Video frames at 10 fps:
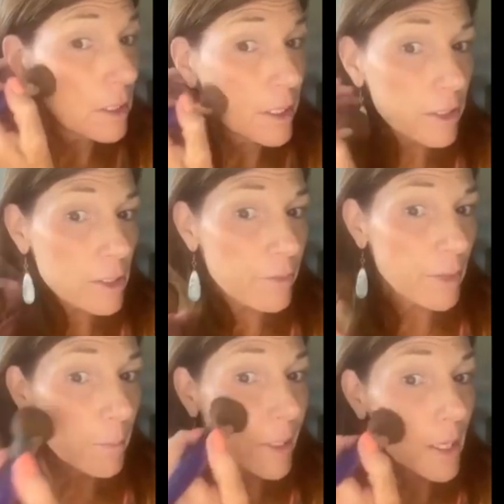Just filming a
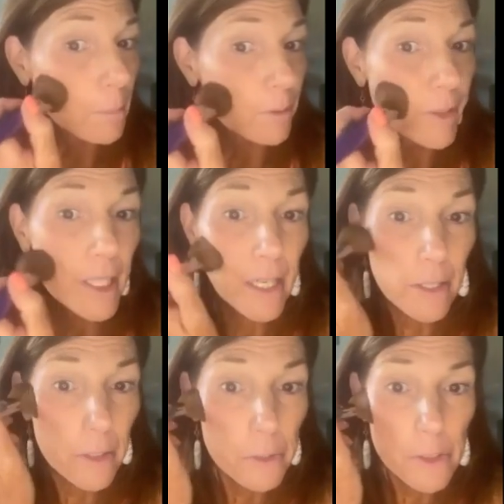couple
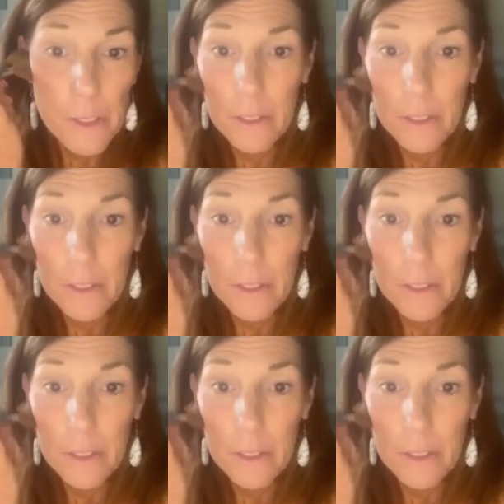videos.